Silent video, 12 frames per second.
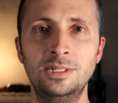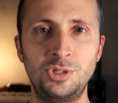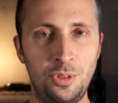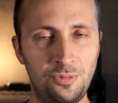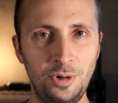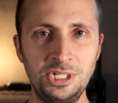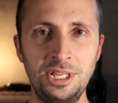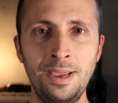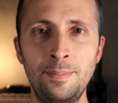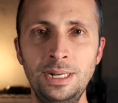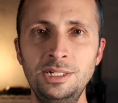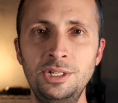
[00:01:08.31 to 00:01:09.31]
So the first thing
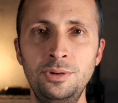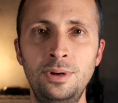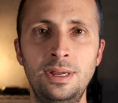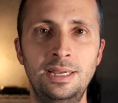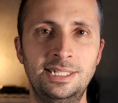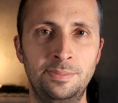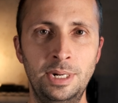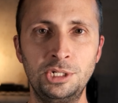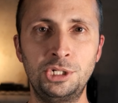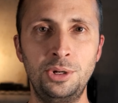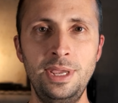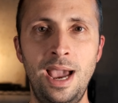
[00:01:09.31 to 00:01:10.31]
I'm gonna do is I'm gonna
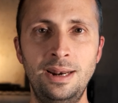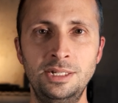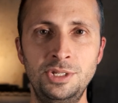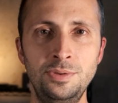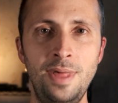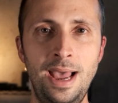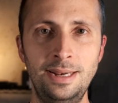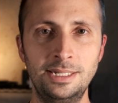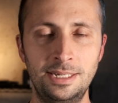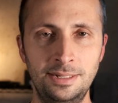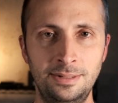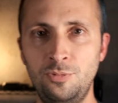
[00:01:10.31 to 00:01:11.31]
show you how to do
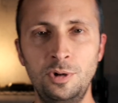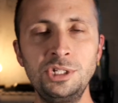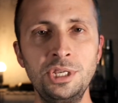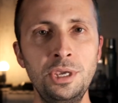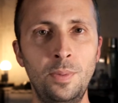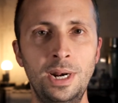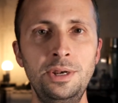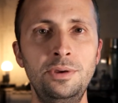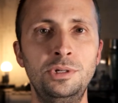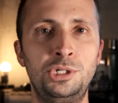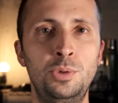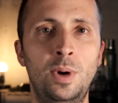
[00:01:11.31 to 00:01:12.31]
that. First thing you wanna
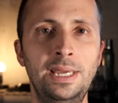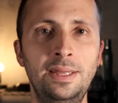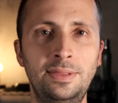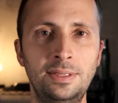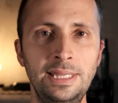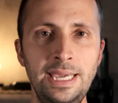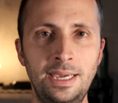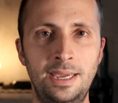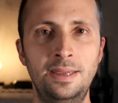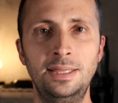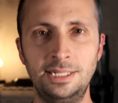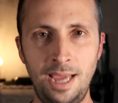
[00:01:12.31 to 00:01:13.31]
do is you wanna get the
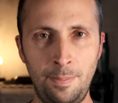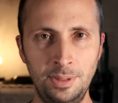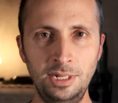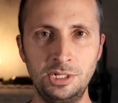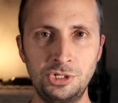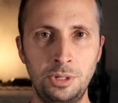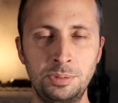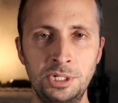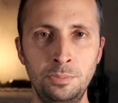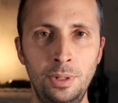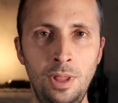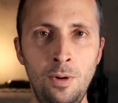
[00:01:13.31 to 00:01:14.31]
link in the top of the
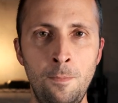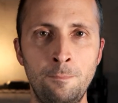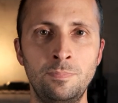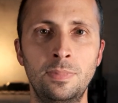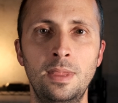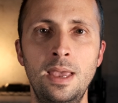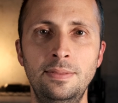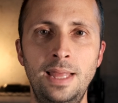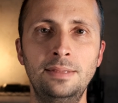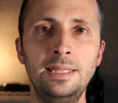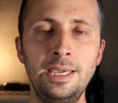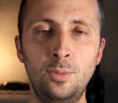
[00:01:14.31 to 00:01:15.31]
description below.
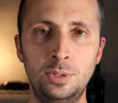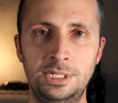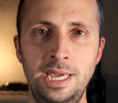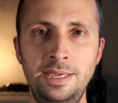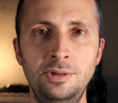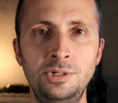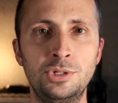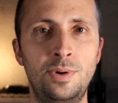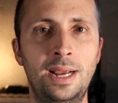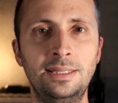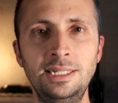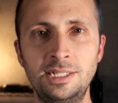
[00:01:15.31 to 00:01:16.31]
That link will take you
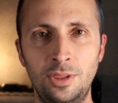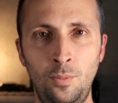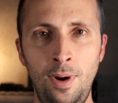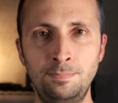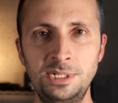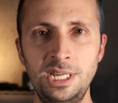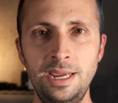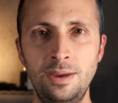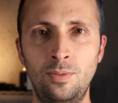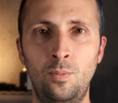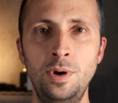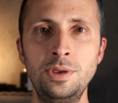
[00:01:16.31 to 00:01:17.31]
directly to the website
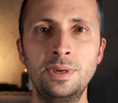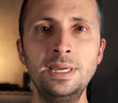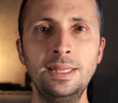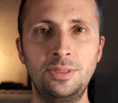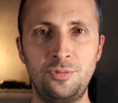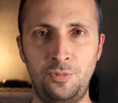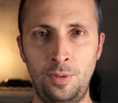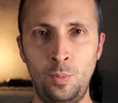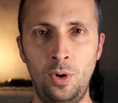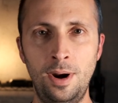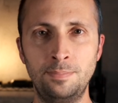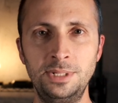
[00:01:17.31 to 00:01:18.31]
where you can get the
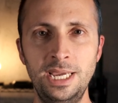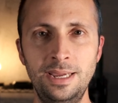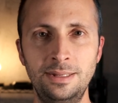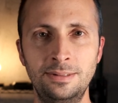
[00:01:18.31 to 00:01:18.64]
firmware update.